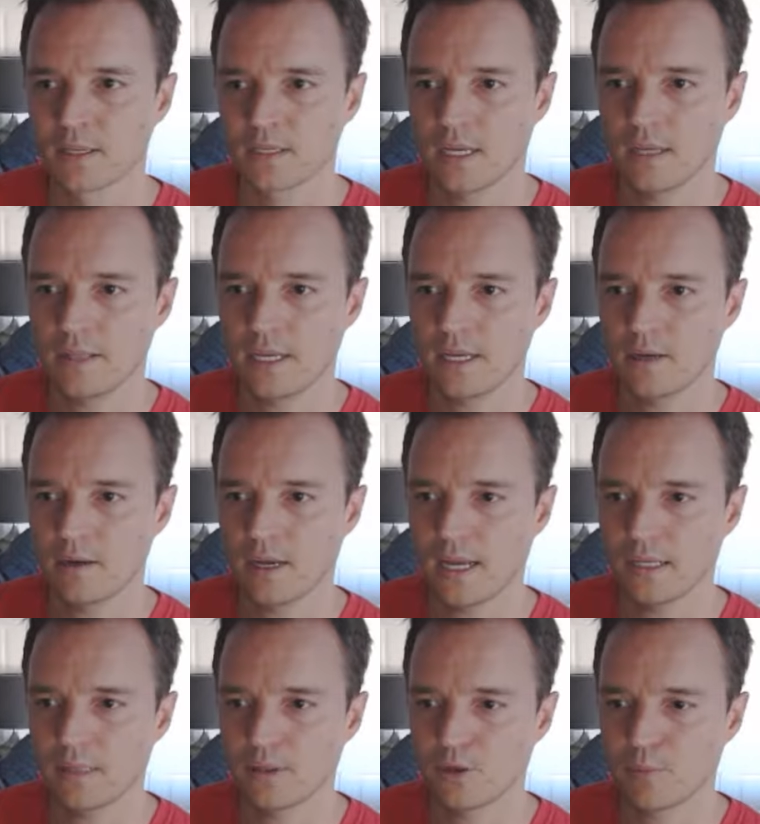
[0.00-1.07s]
and then
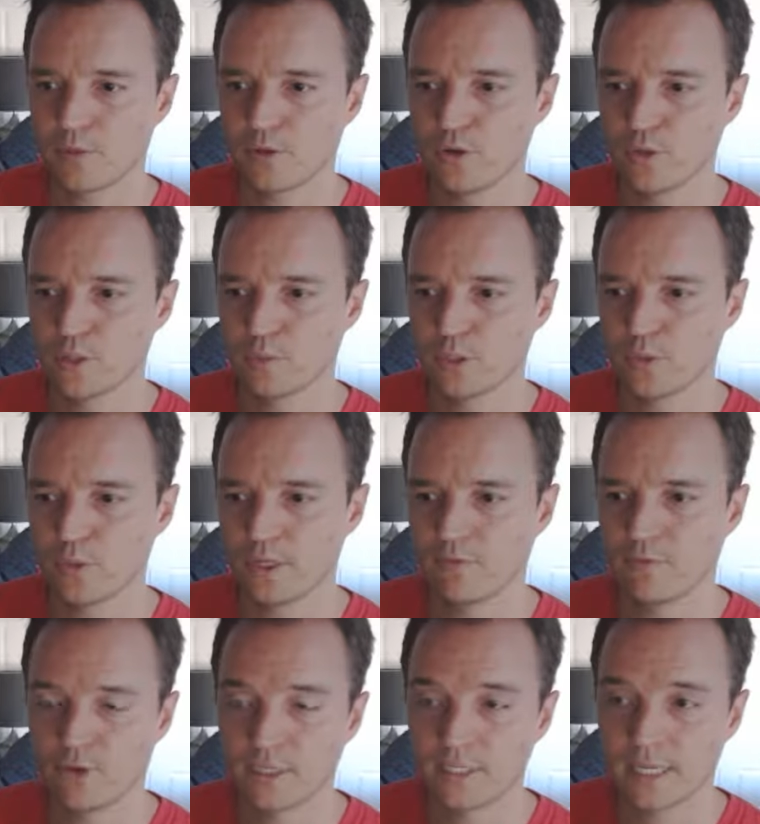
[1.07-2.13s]
I lerp those between
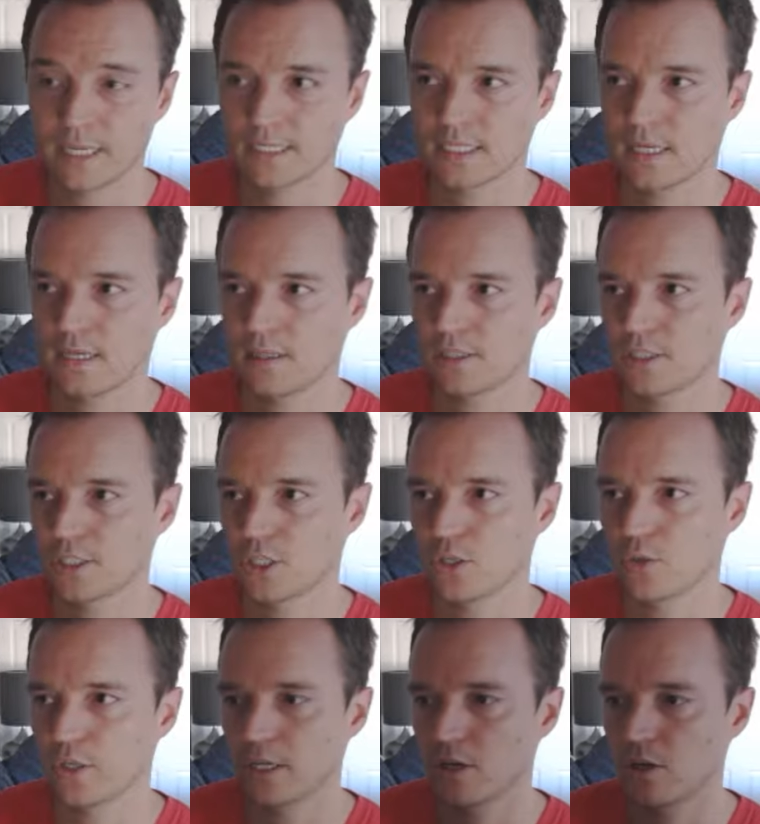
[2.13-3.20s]
vertex colors.
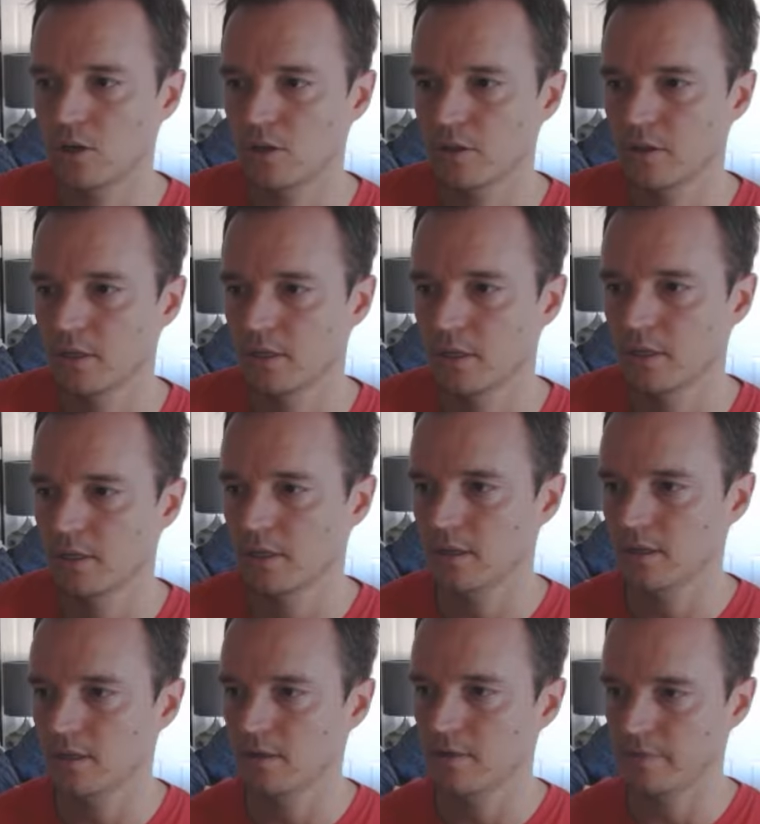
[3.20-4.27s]
So all
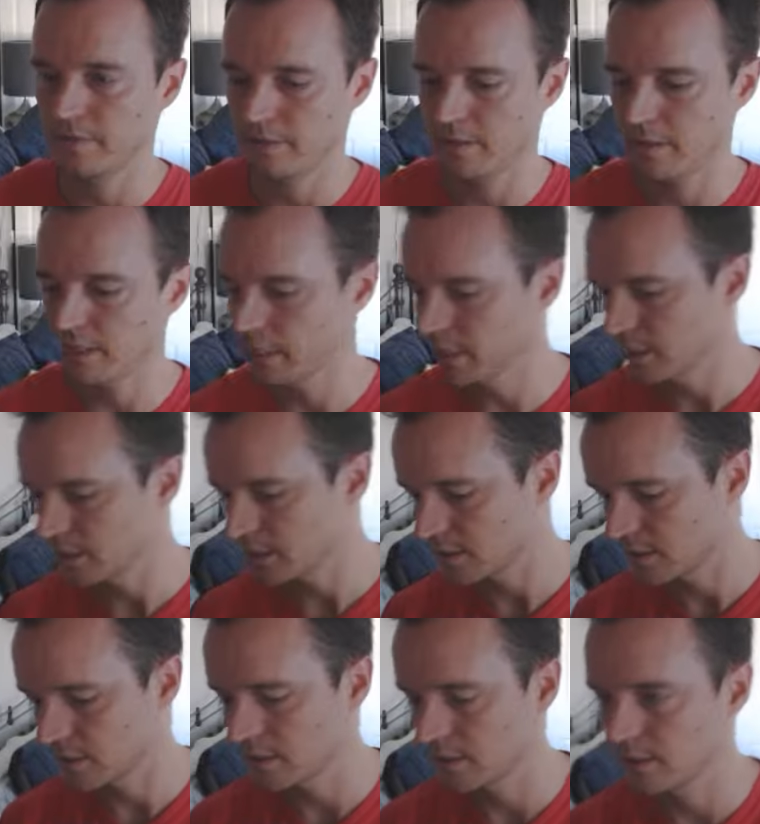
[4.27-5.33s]
of
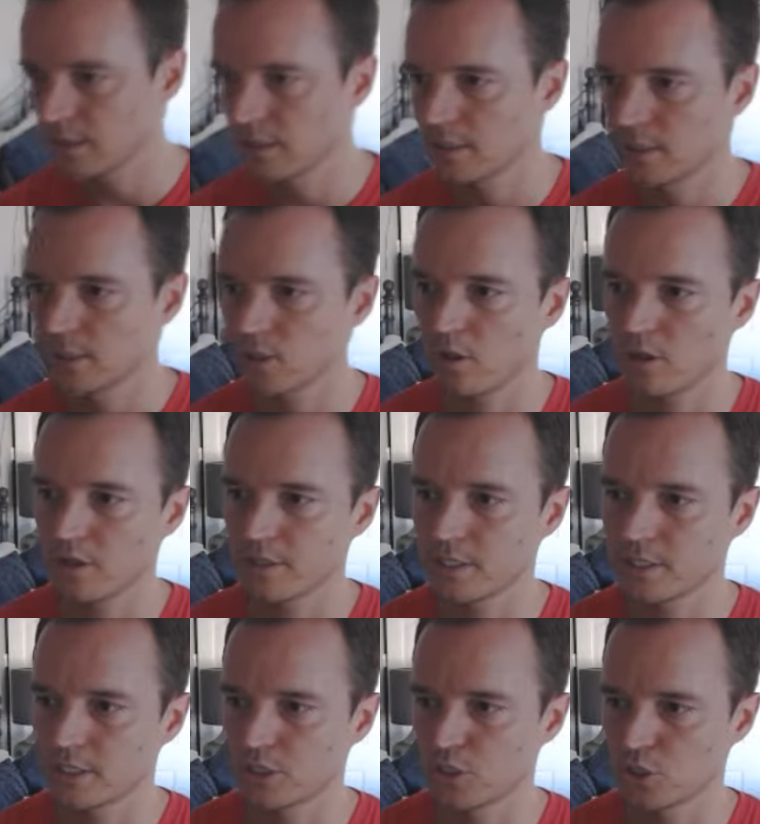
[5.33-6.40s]
this, all
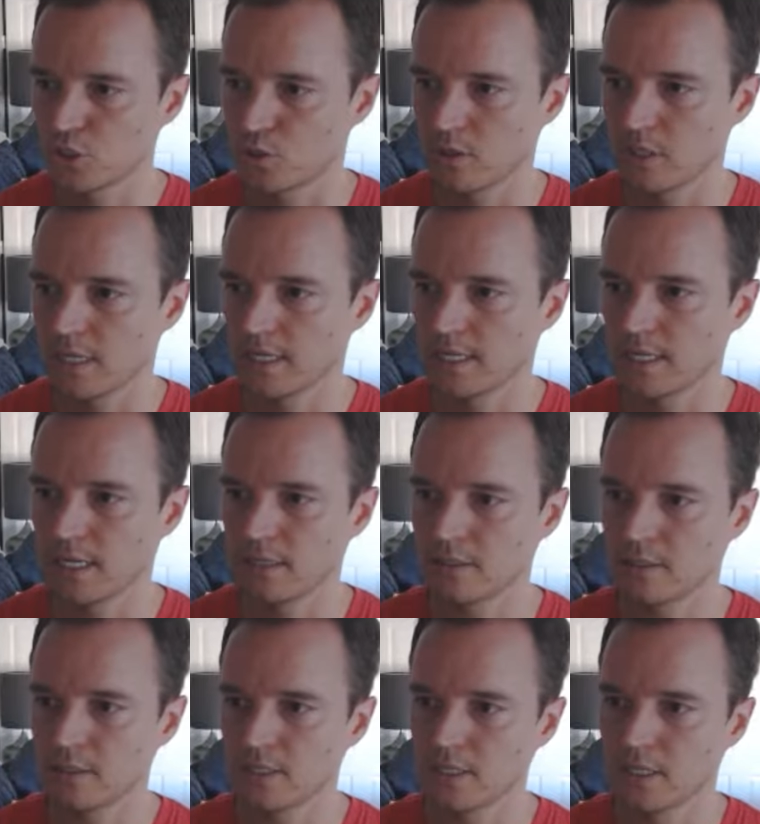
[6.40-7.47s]
this shoreline
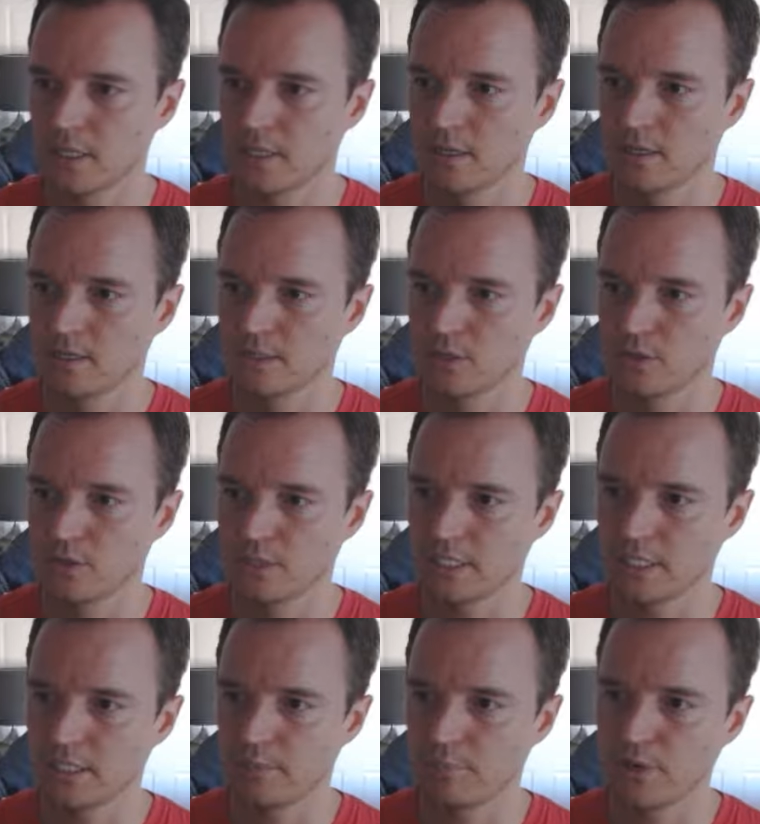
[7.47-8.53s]
colors. So you
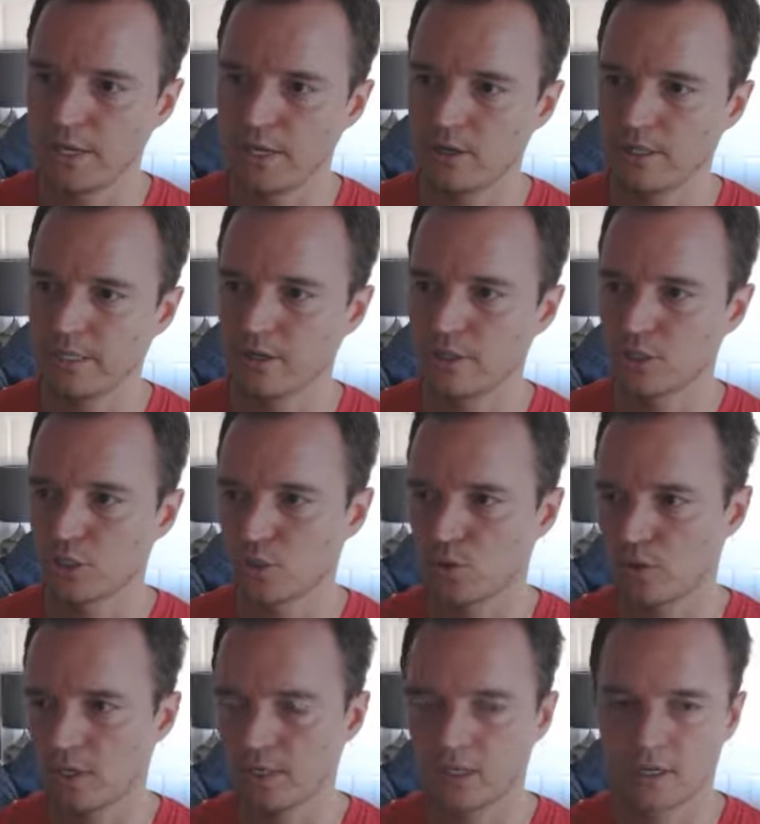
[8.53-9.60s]
see the brighter near the
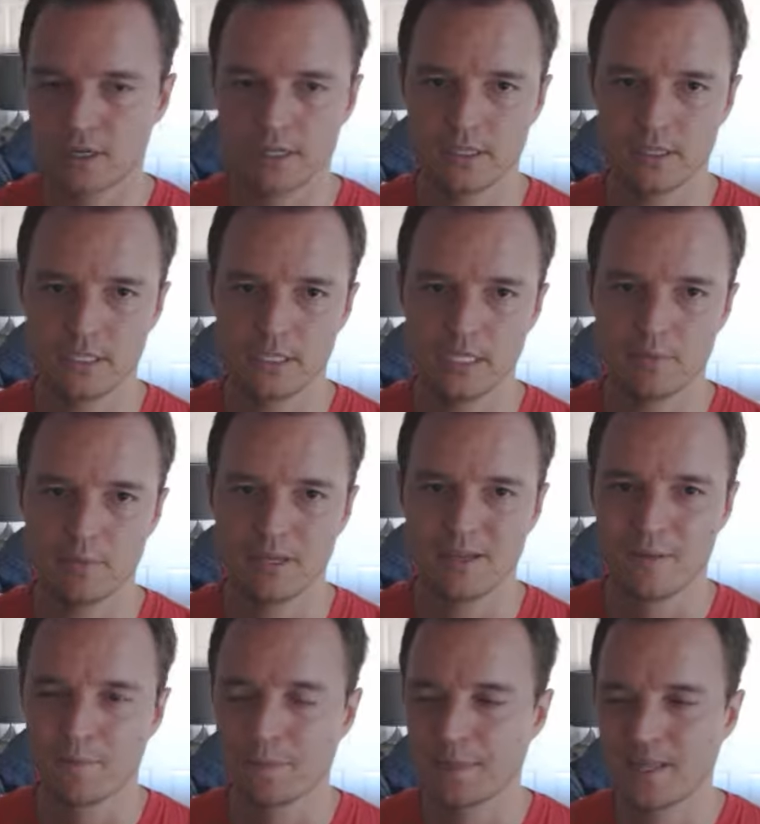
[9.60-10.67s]
shore and darker in the deep.
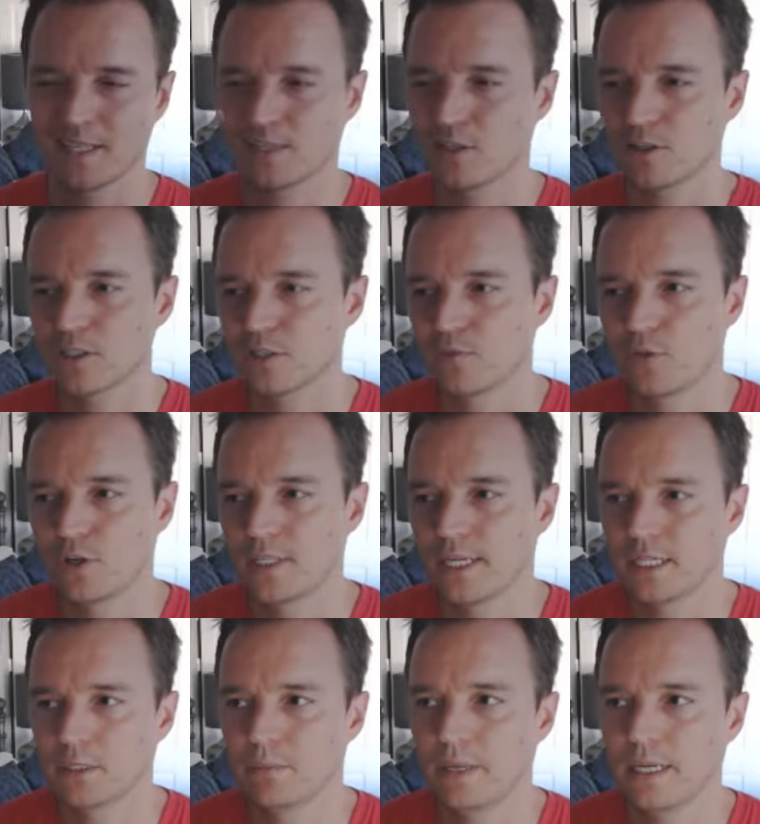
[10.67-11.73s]
That's all just
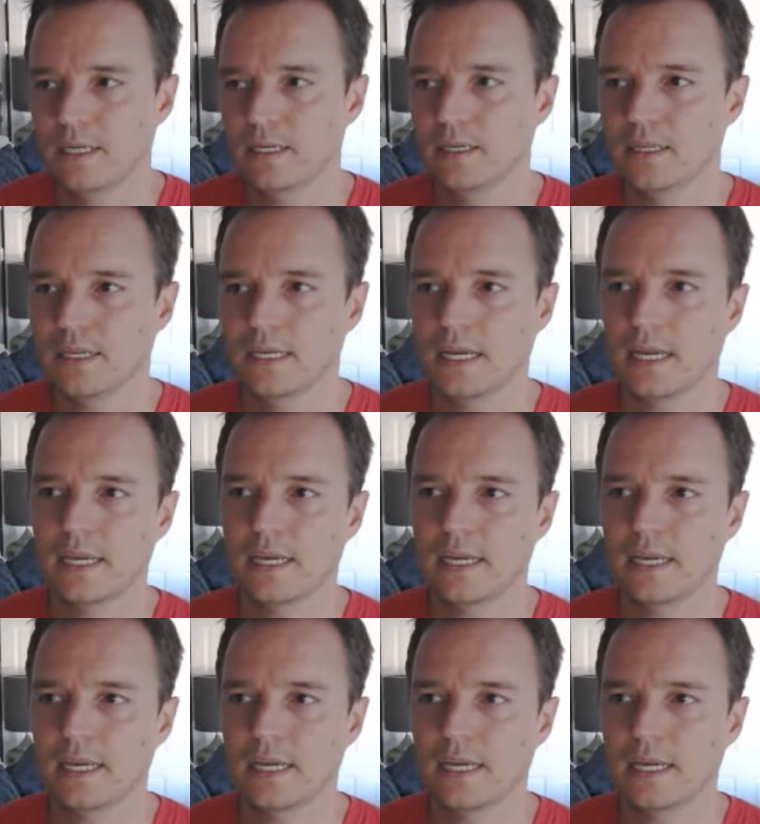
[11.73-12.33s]
vertex painted. Like